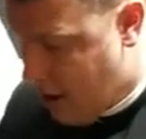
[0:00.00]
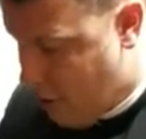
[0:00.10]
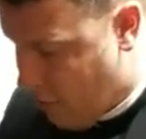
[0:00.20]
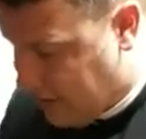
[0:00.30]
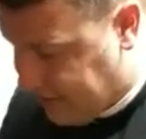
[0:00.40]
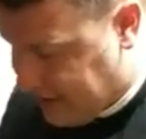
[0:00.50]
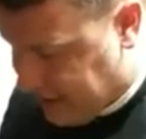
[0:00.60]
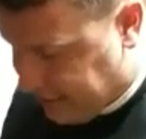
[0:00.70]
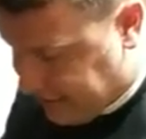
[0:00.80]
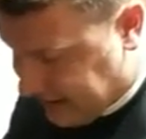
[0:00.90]
One of the
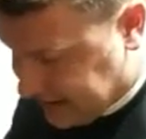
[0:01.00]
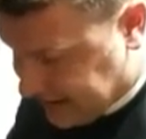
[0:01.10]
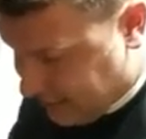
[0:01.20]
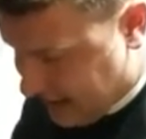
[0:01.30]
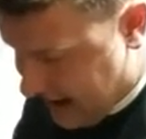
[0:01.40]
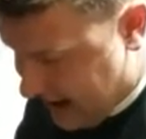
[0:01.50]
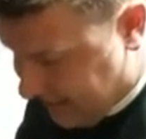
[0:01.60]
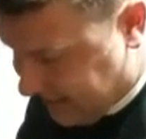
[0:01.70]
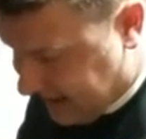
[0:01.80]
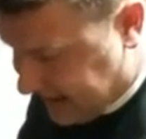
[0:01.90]
other things that we
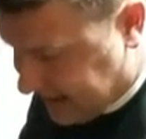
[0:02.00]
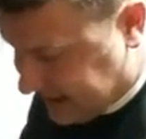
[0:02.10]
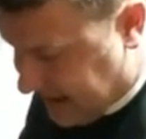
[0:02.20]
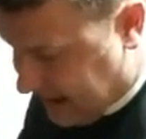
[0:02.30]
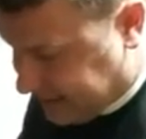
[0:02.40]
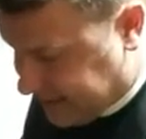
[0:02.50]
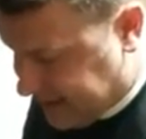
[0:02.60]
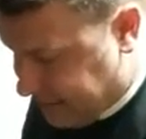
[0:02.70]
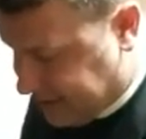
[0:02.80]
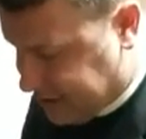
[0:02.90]
have in the
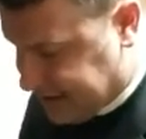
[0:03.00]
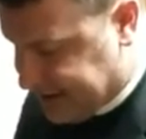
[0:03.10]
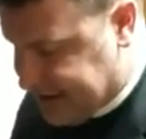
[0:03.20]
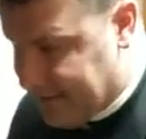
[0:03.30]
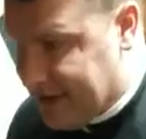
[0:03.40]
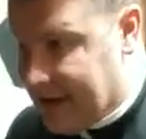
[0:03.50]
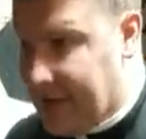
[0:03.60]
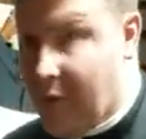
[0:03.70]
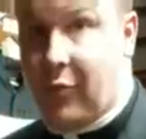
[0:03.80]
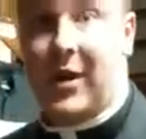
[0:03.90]
sacristy, which is something
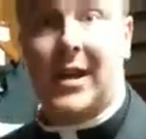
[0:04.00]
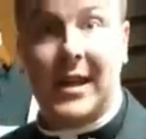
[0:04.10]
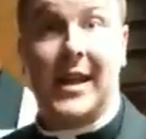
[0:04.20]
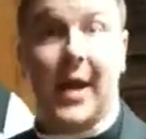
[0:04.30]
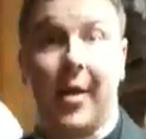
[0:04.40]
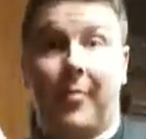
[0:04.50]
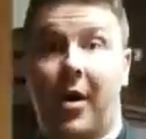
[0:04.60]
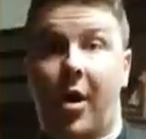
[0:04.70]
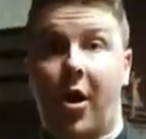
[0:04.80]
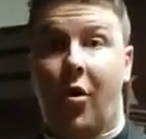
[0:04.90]
when we clean up,
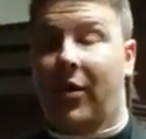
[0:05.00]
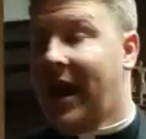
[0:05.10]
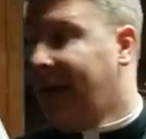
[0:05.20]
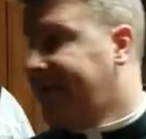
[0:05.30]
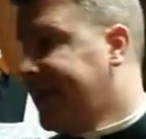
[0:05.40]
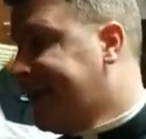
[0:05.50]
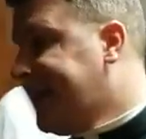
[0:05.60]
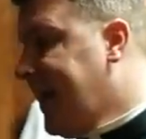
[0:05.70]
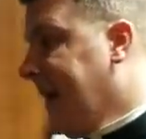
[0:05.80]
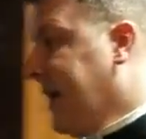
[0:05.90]
we have this
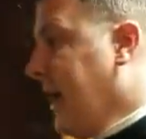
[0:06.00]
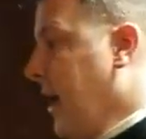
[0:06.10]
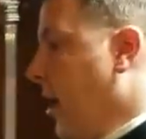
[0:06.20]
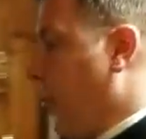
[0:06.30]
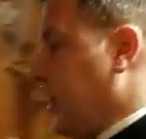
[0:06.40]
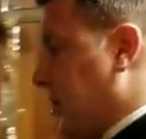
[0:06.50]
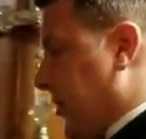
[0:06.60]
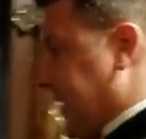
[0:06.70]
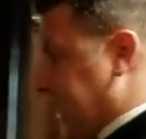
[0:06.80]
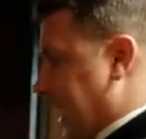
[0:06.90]
sink, which
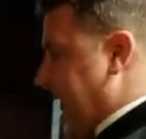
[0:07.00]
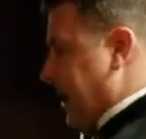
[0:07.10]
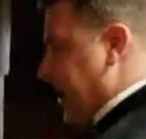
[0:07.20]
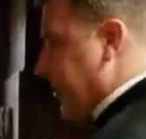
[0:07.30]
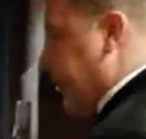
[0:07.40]
looks like any other